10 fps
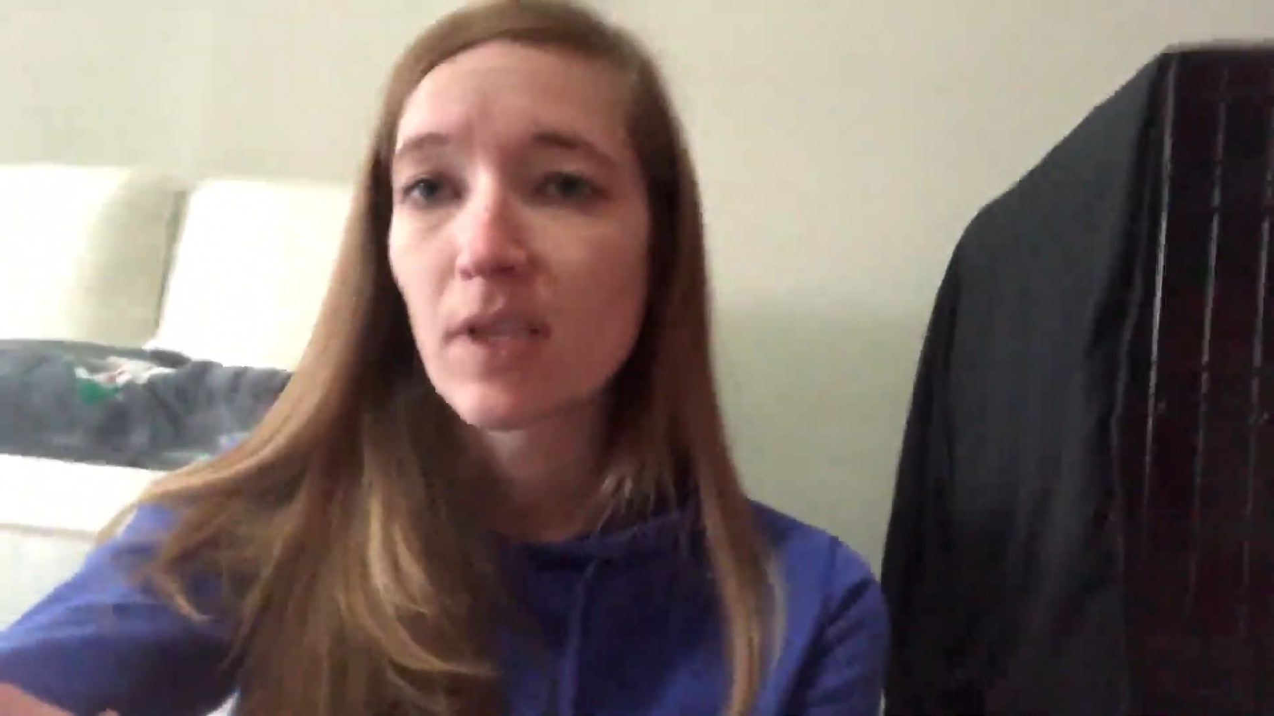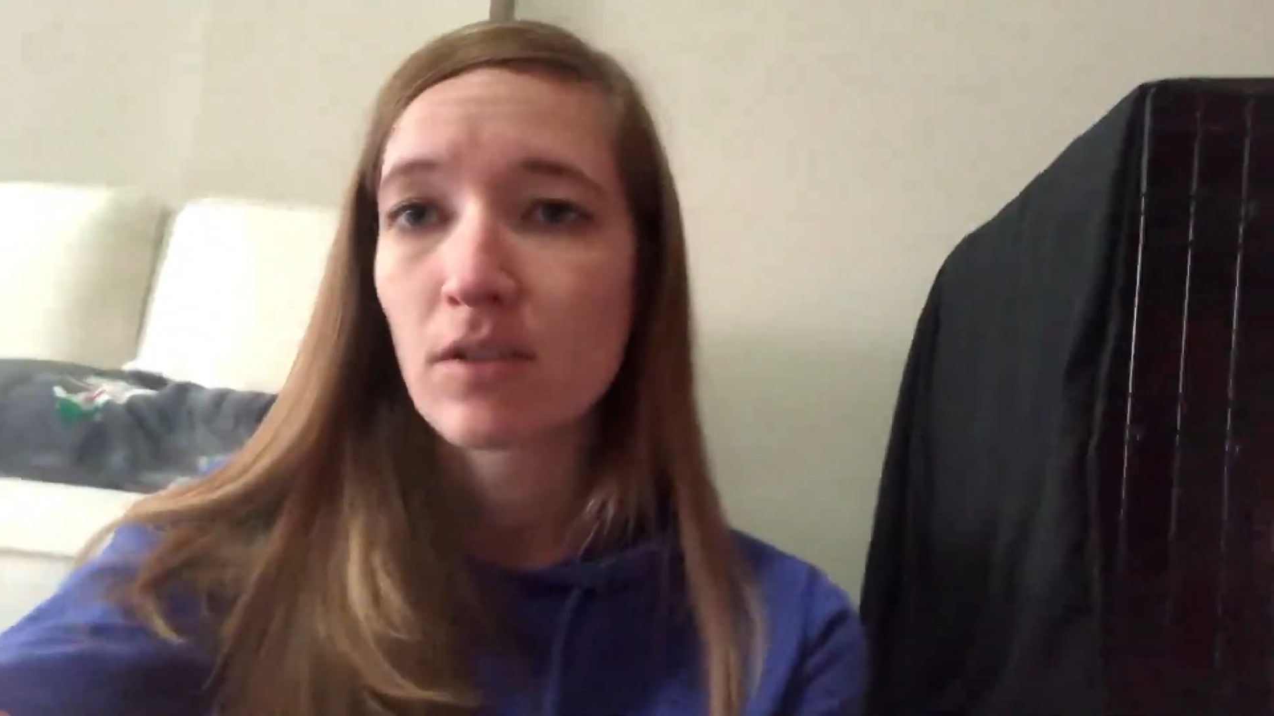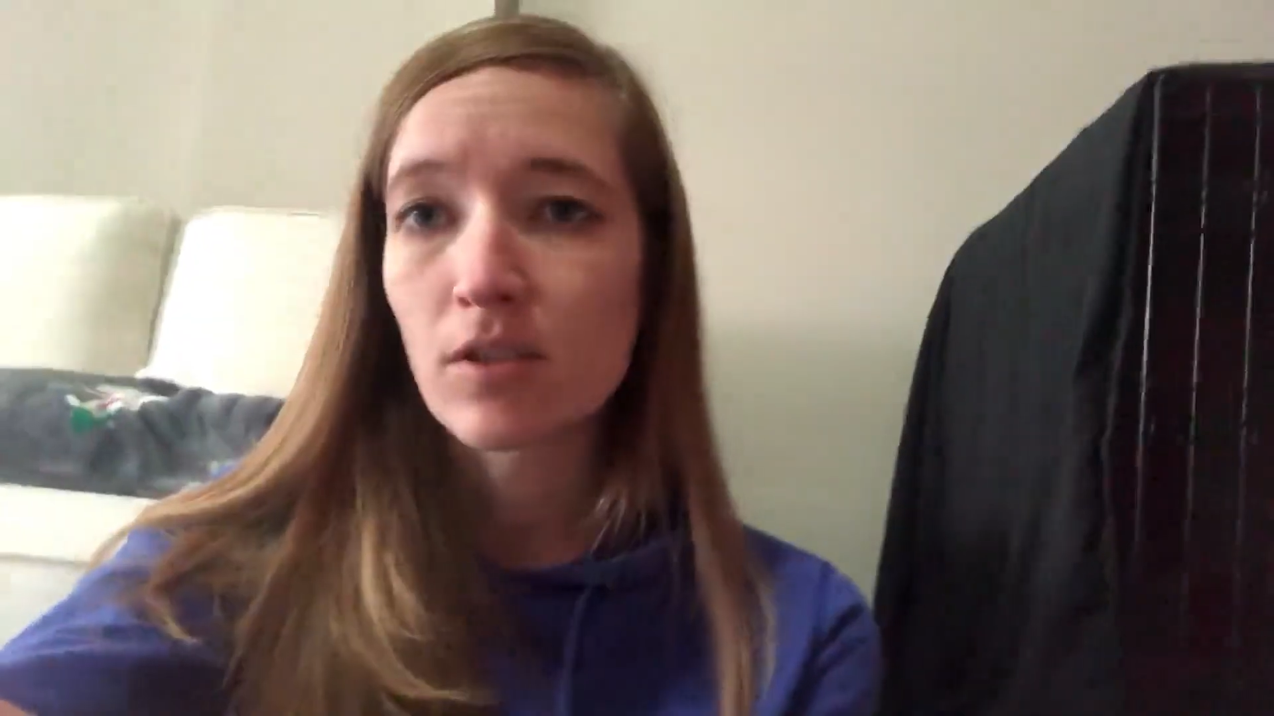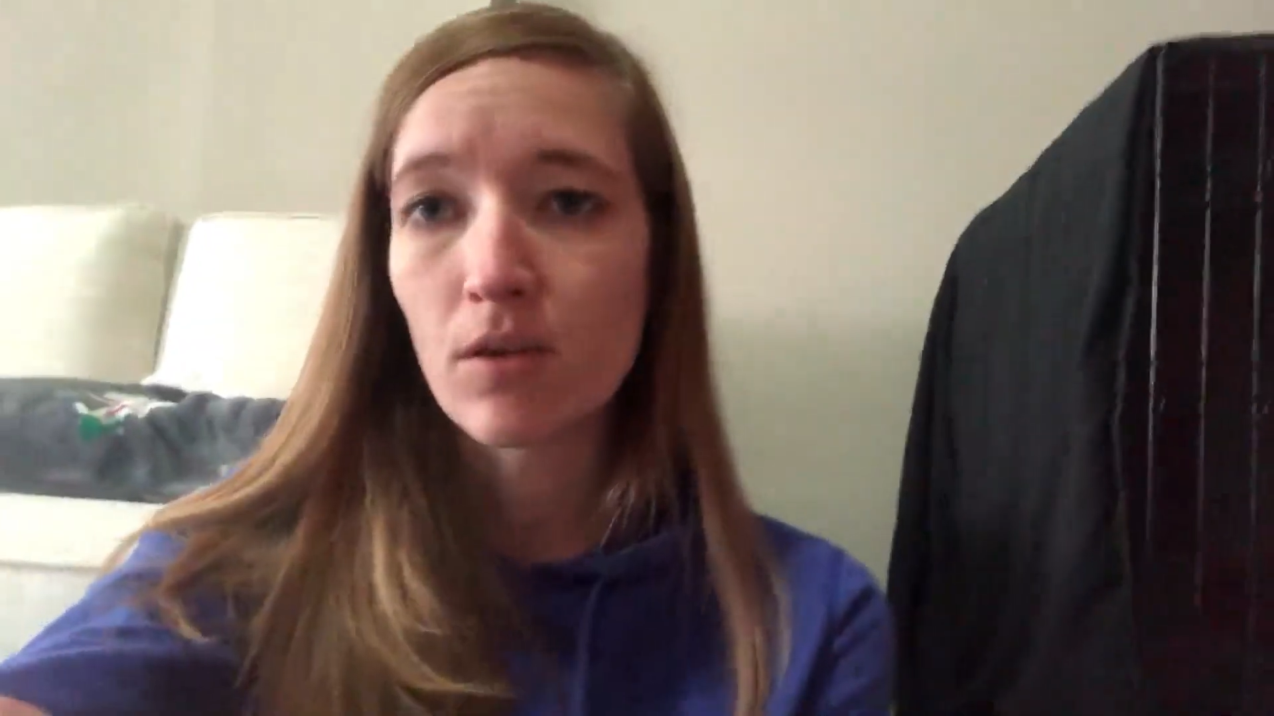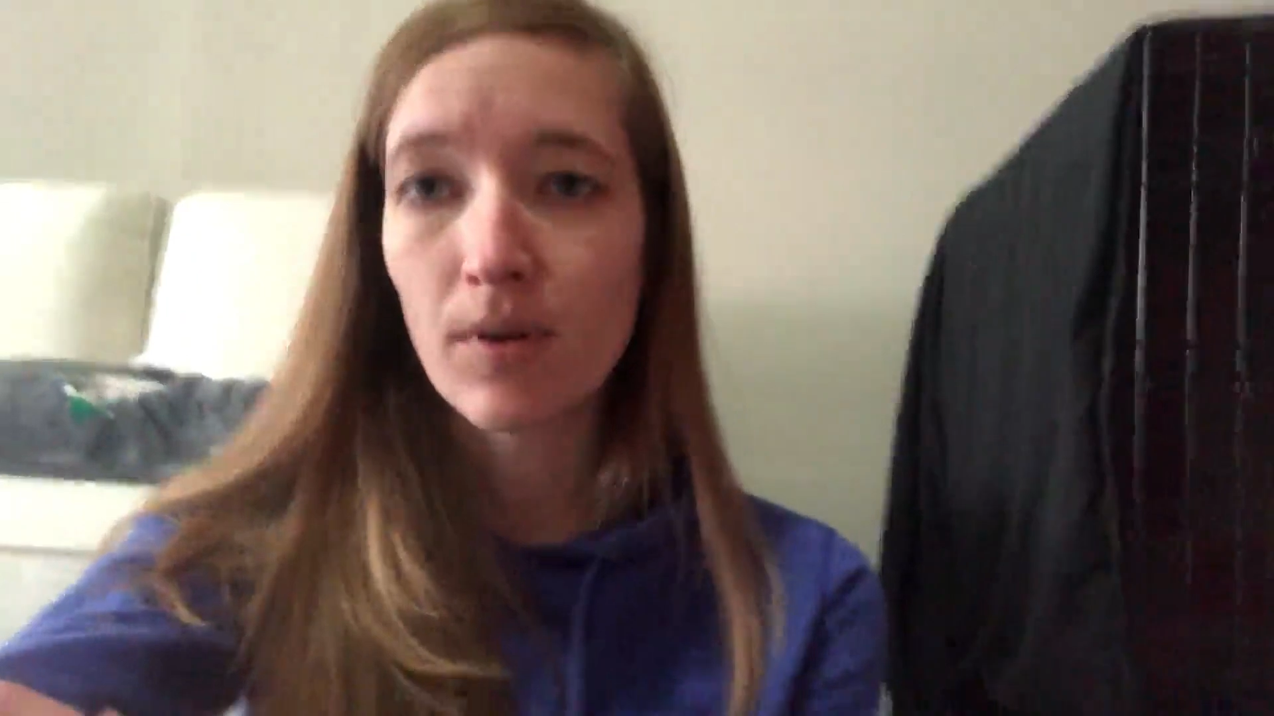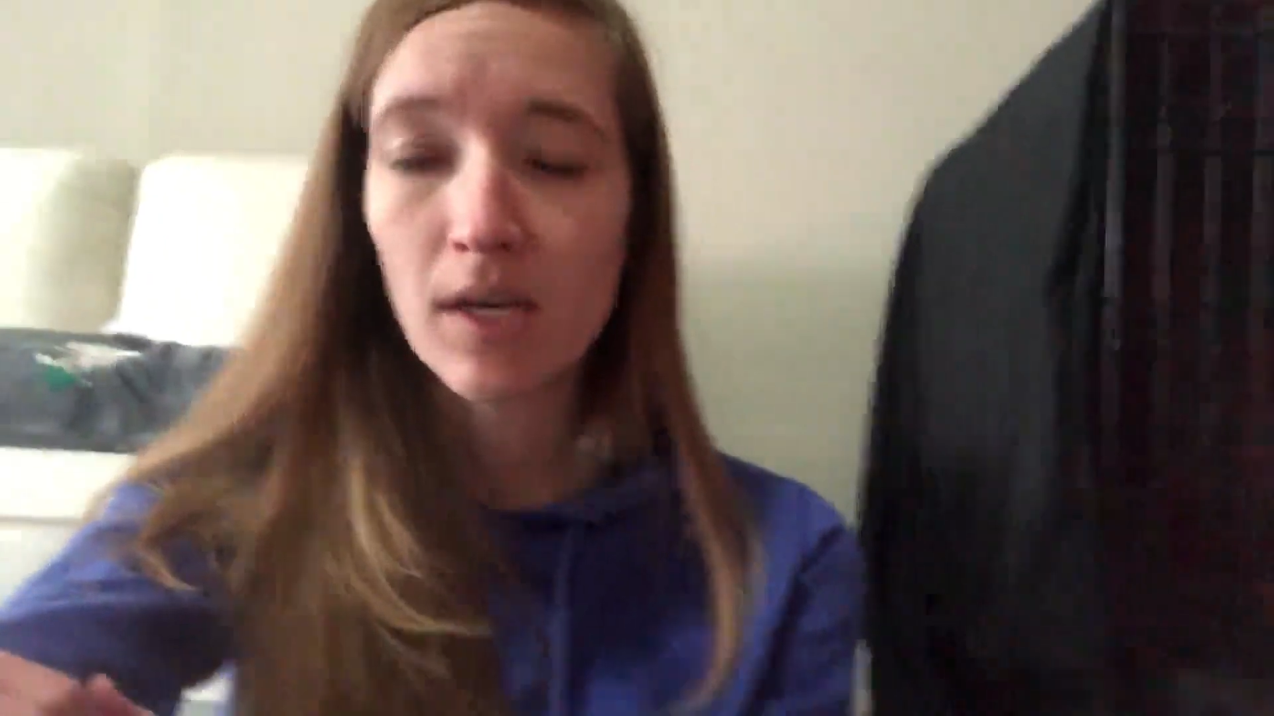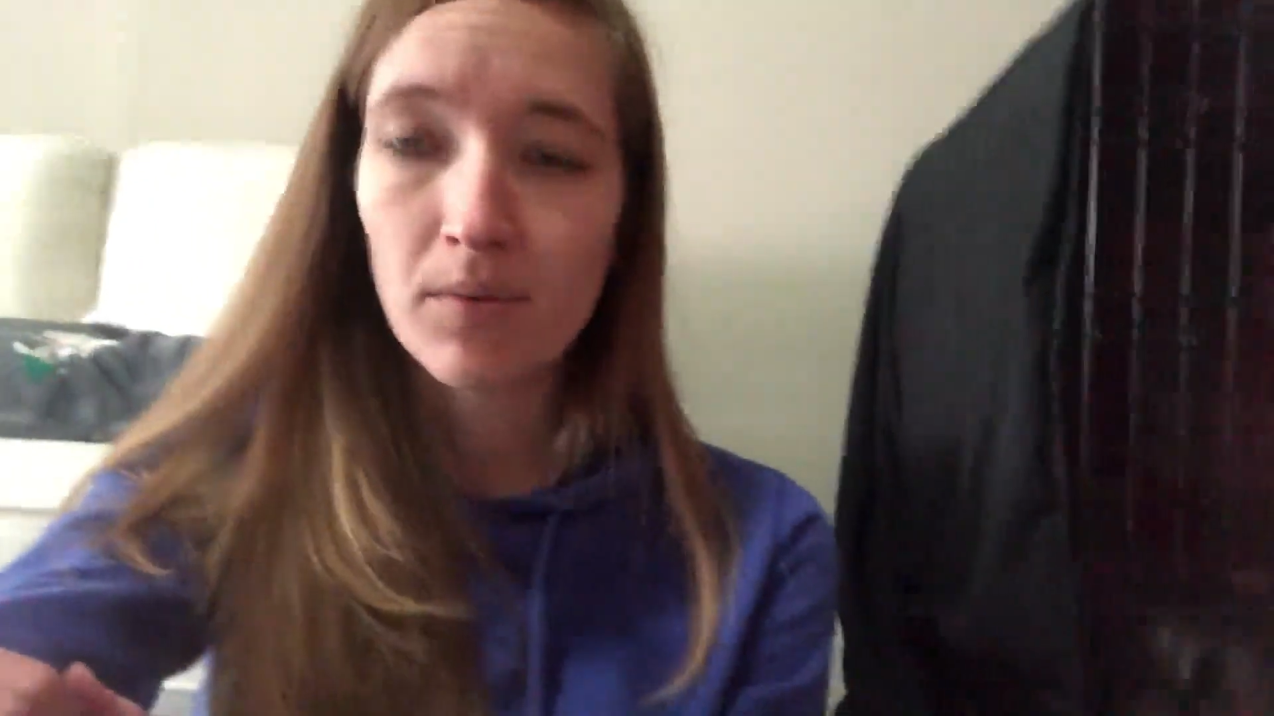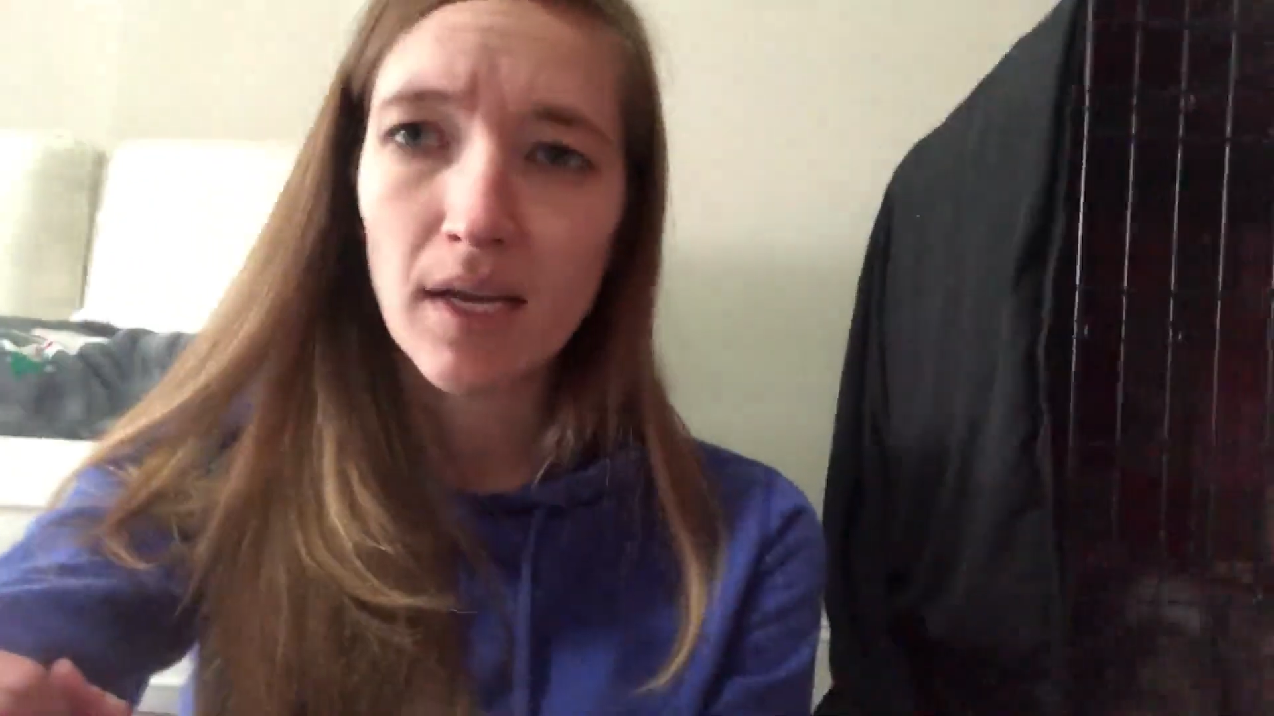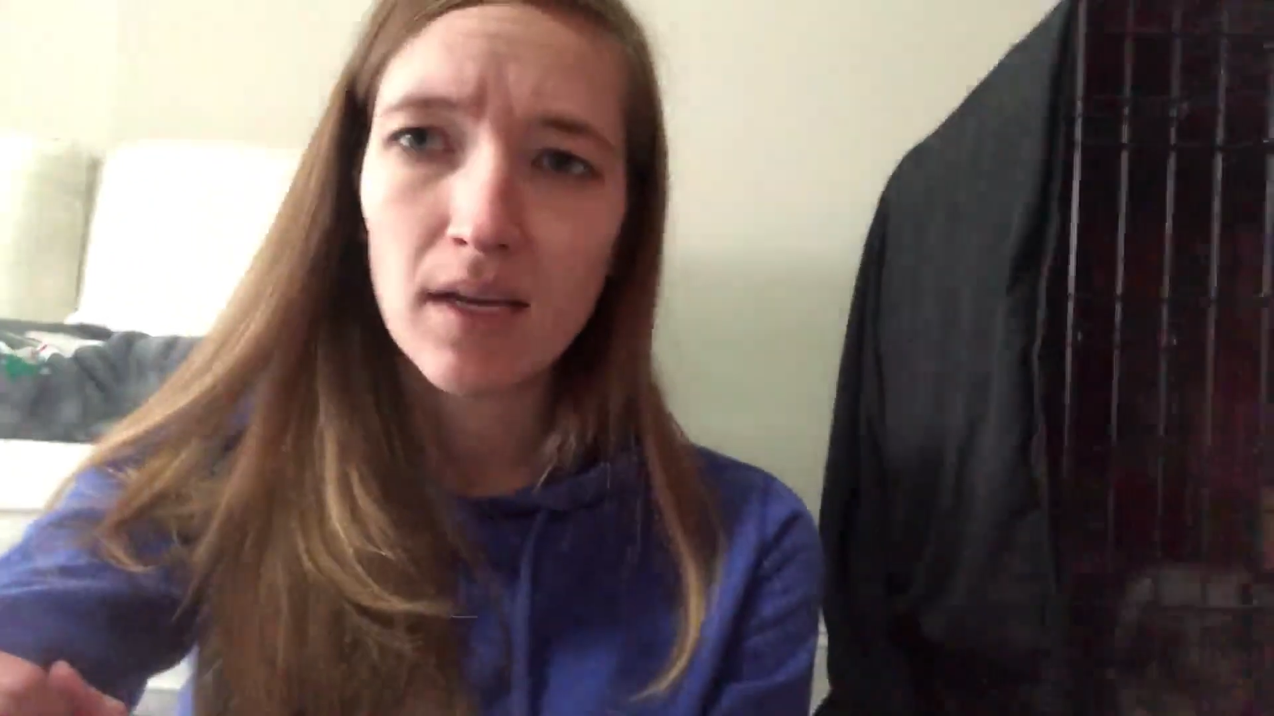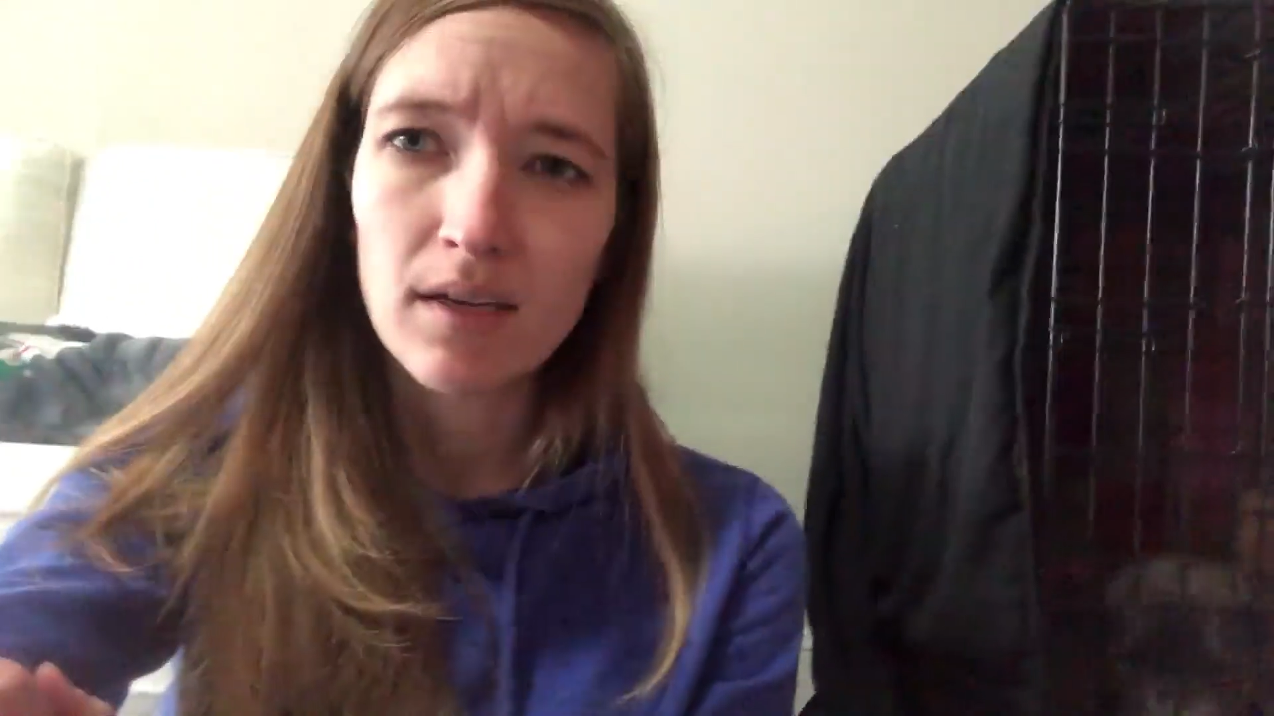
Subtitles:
So anyway,